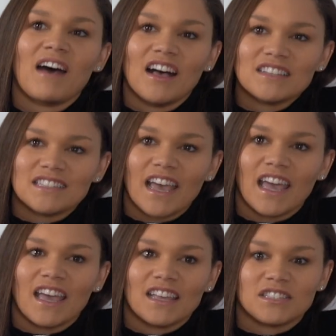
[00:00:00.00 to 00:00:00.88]
I'll
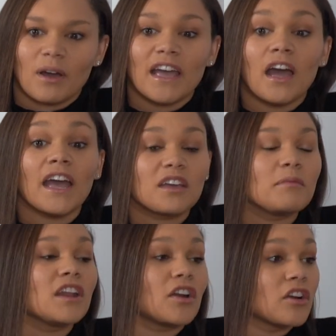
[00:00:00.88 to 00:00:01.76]
say, so I
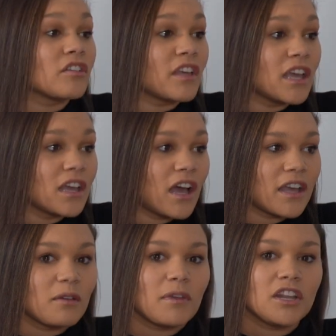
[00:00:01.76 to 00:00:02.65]
committed early.
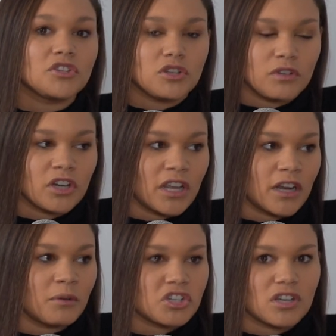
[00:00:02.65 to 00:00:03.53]
I committed junior
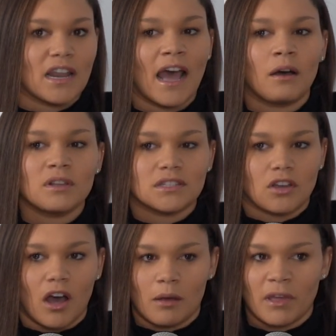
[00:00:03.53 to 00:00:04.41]
year, which now is
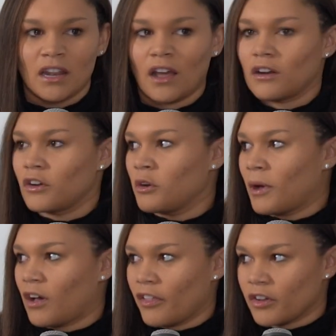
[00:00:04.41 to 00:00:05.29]
common. I don't know
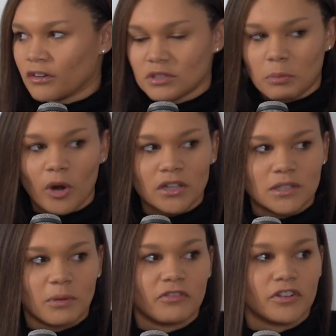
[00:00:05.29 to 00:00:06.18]
about other
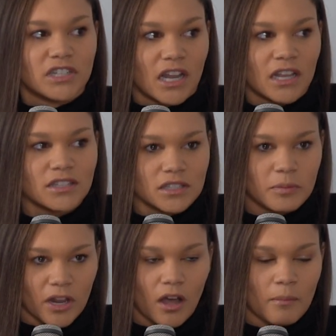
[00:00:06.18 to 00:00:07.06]
sports, but for tennis, it's
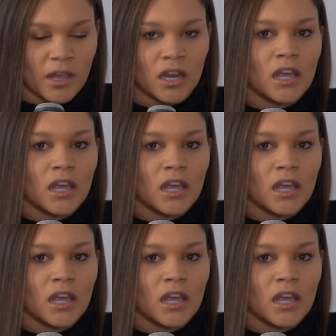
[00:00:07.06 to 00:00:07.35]
pretty common.